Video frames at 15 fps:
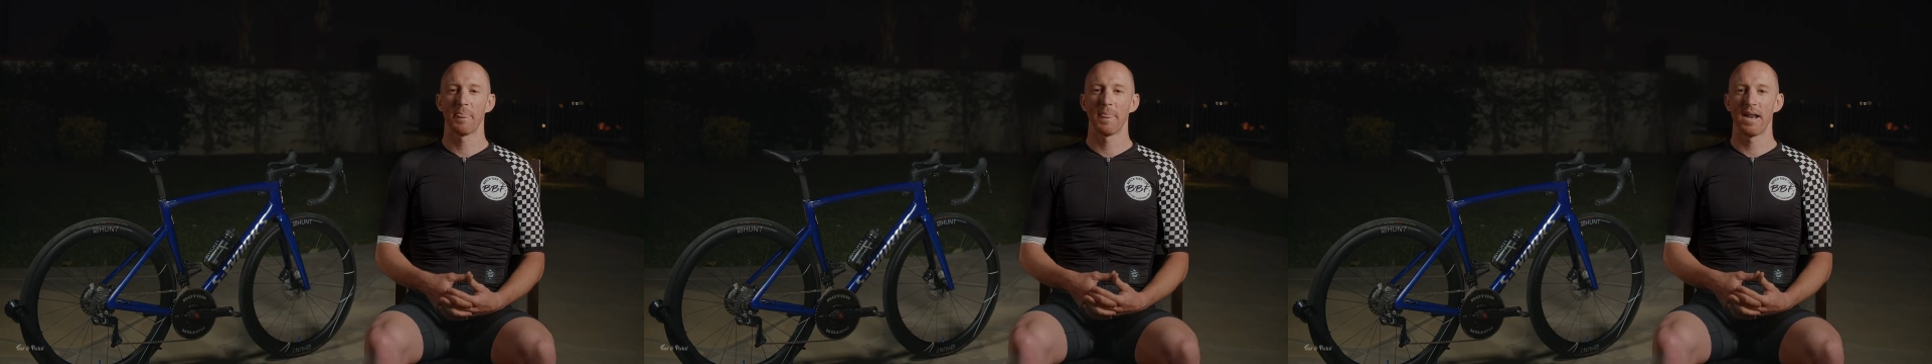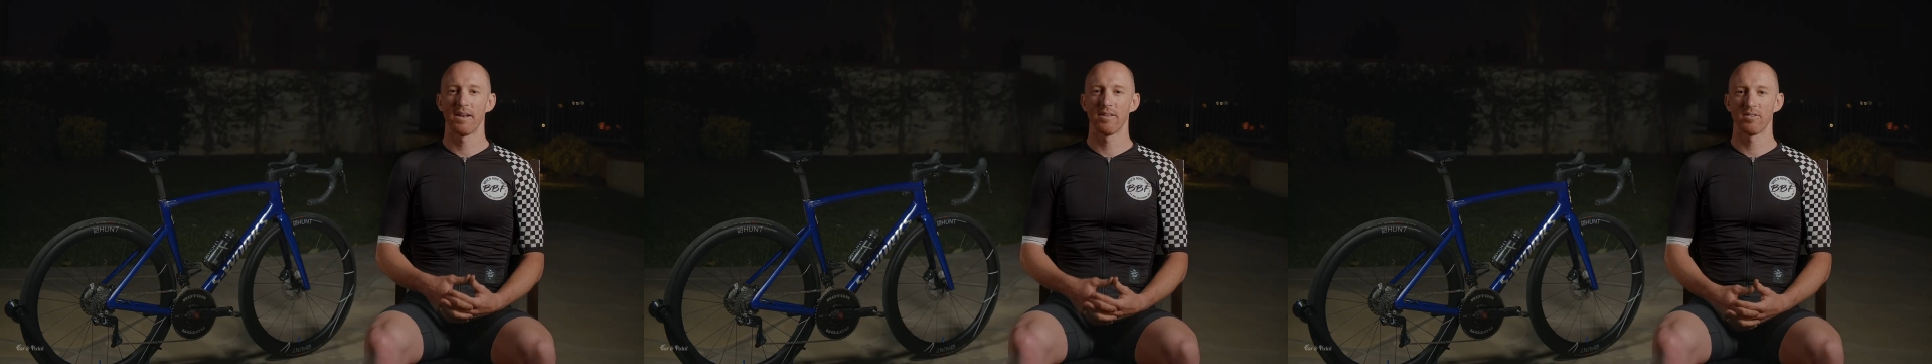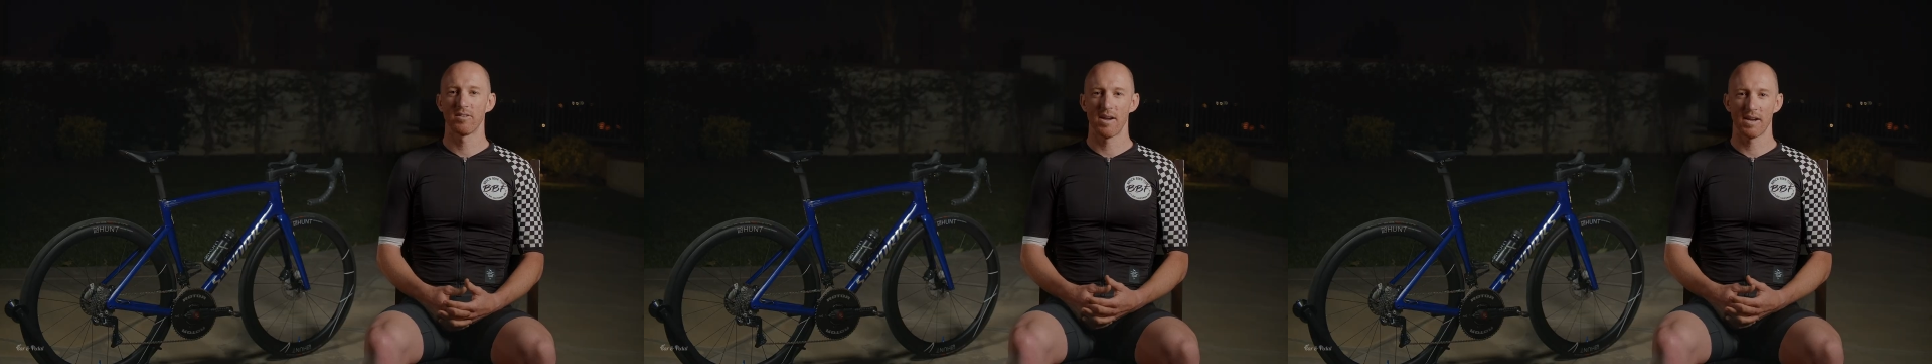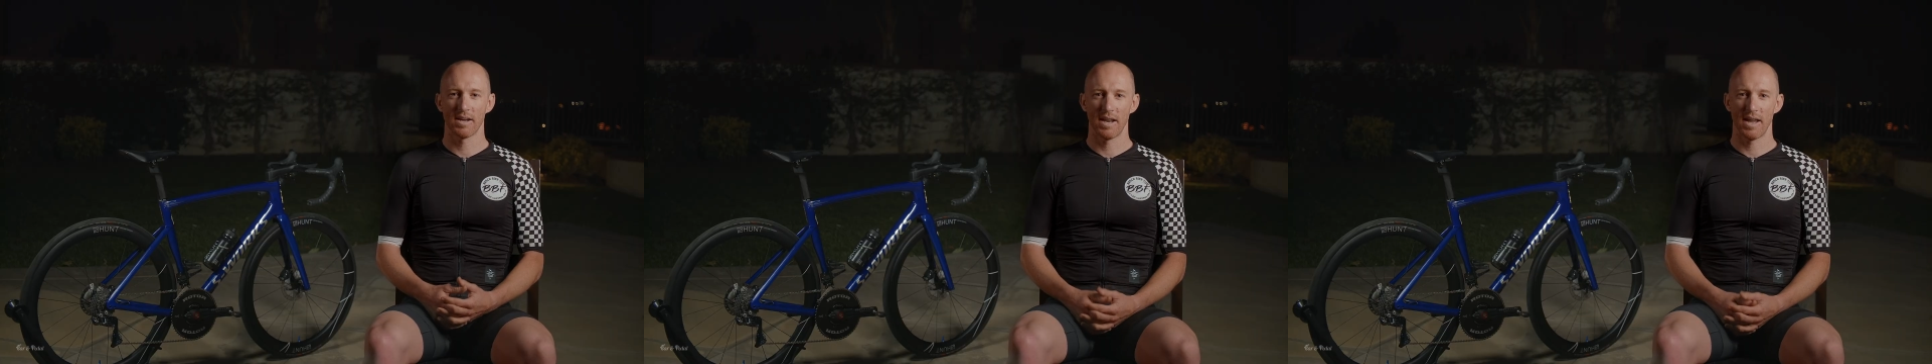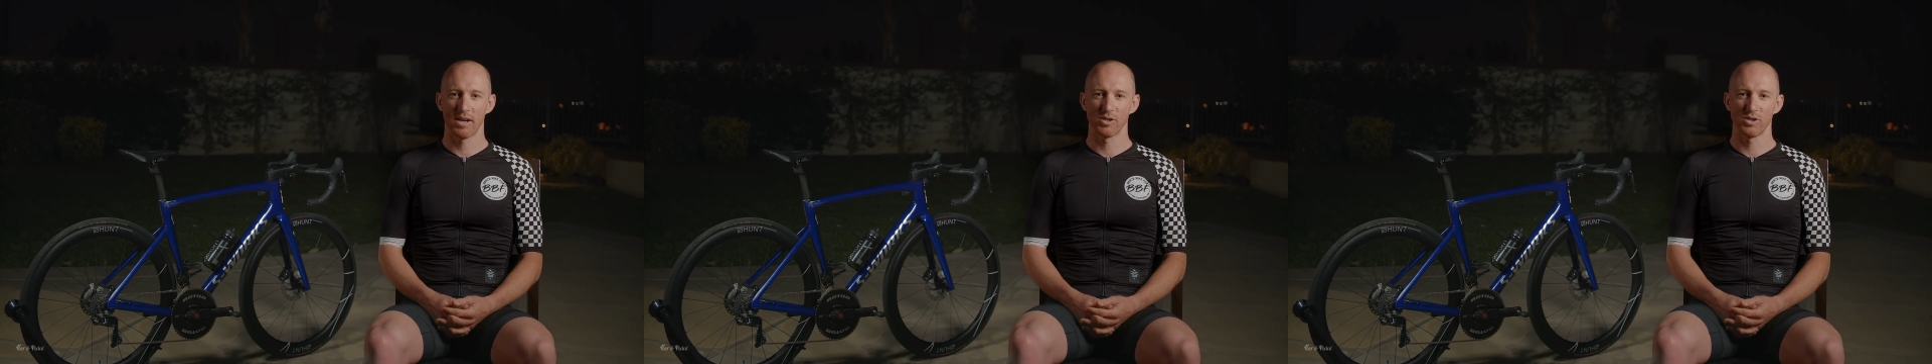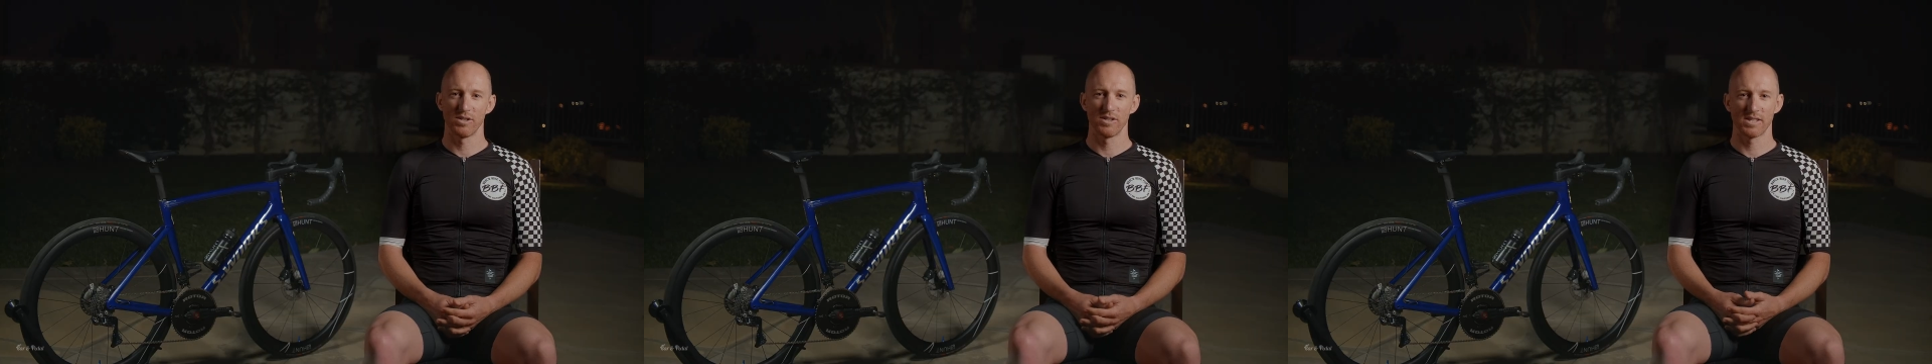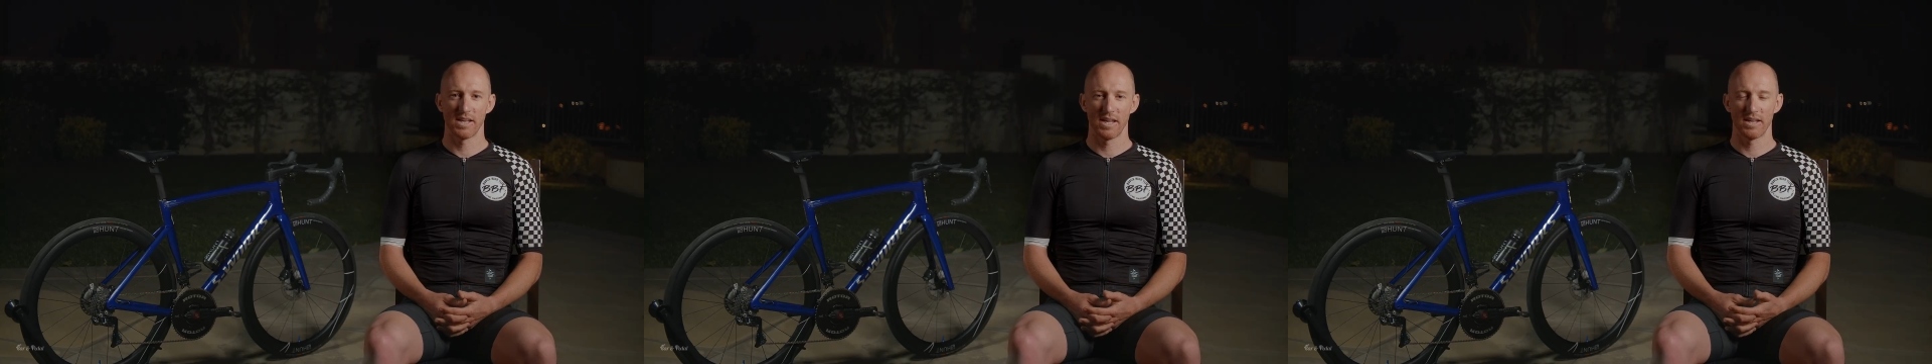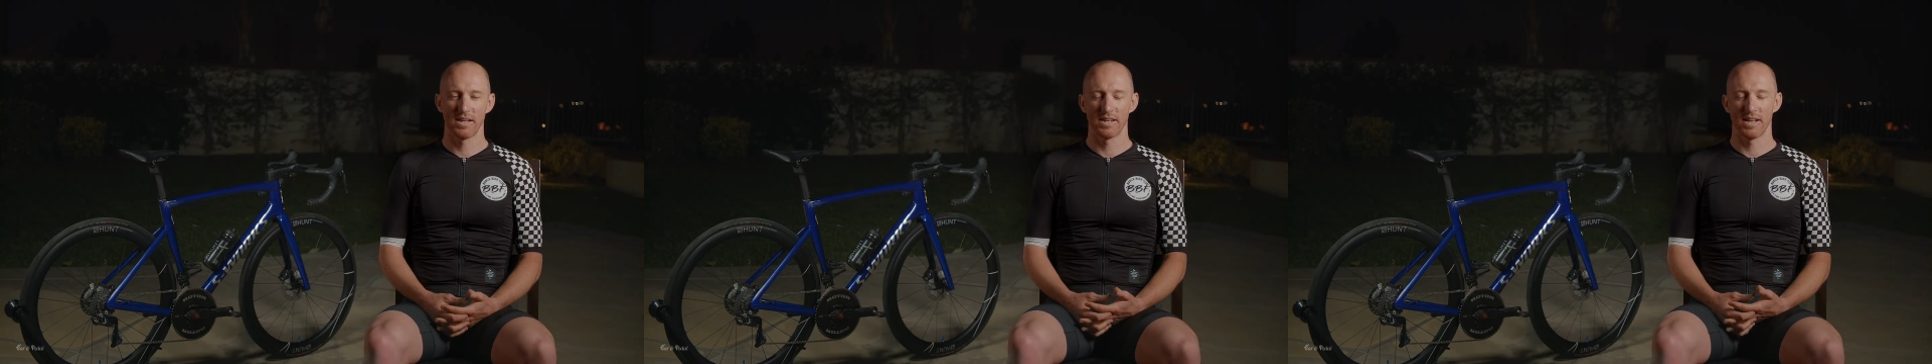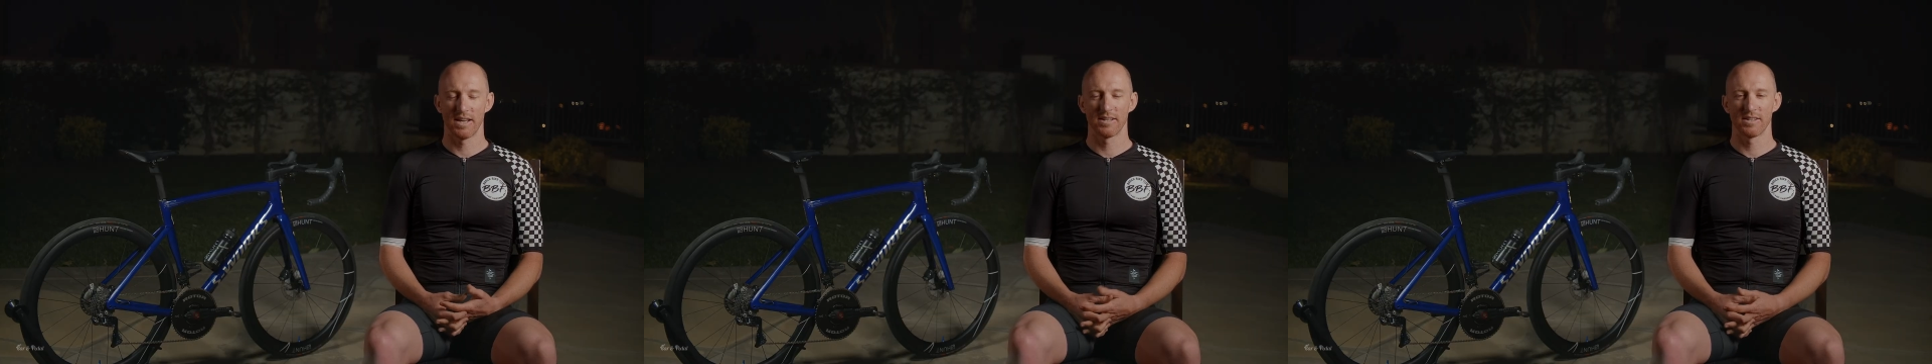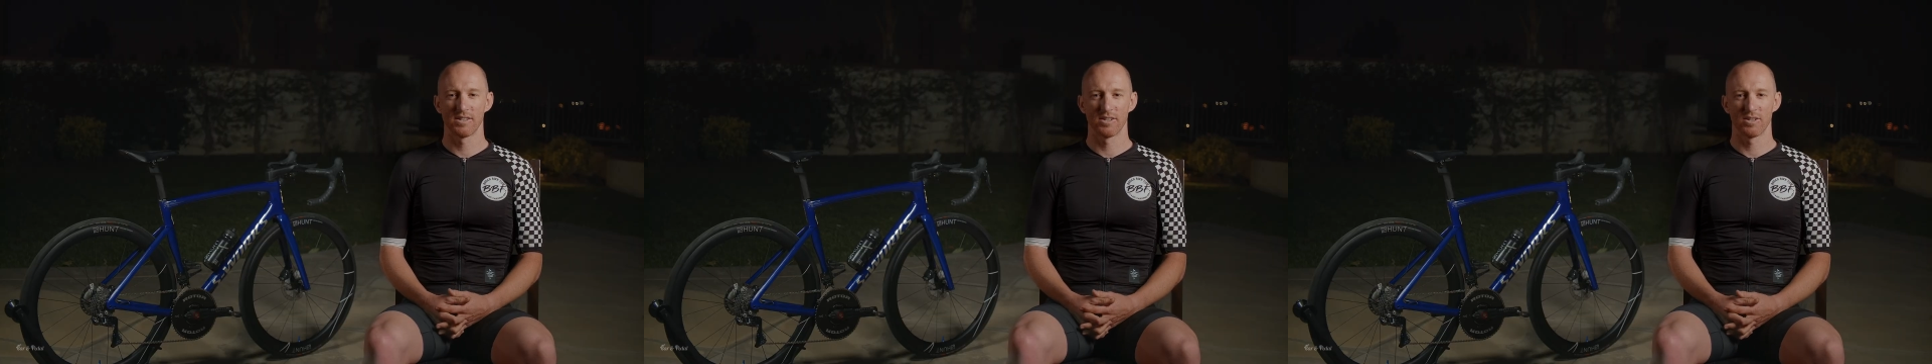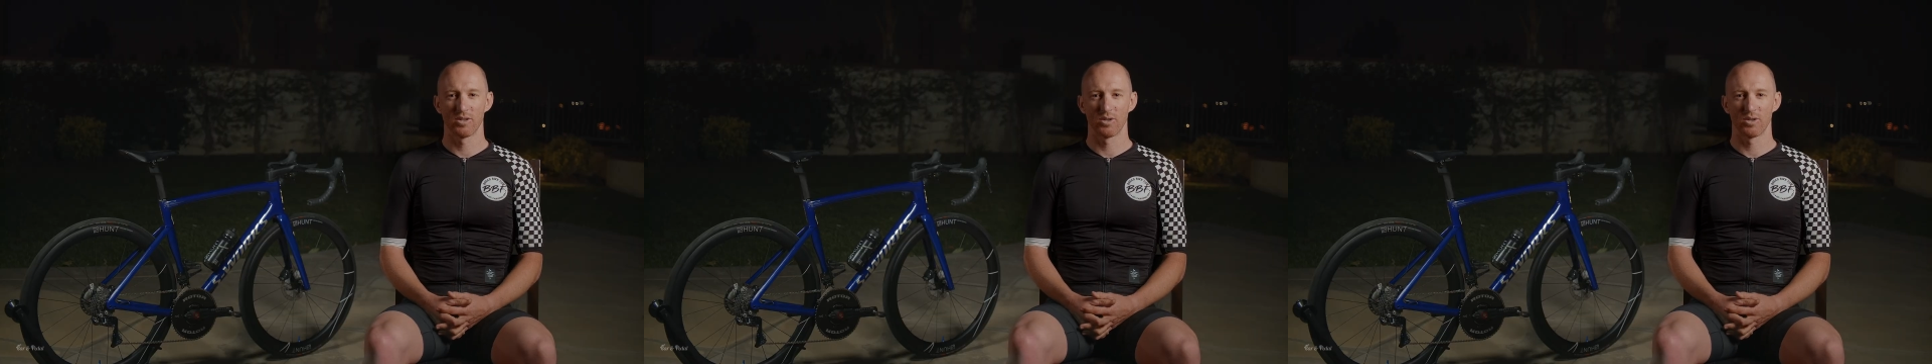that it's not gonna actually stay connected to the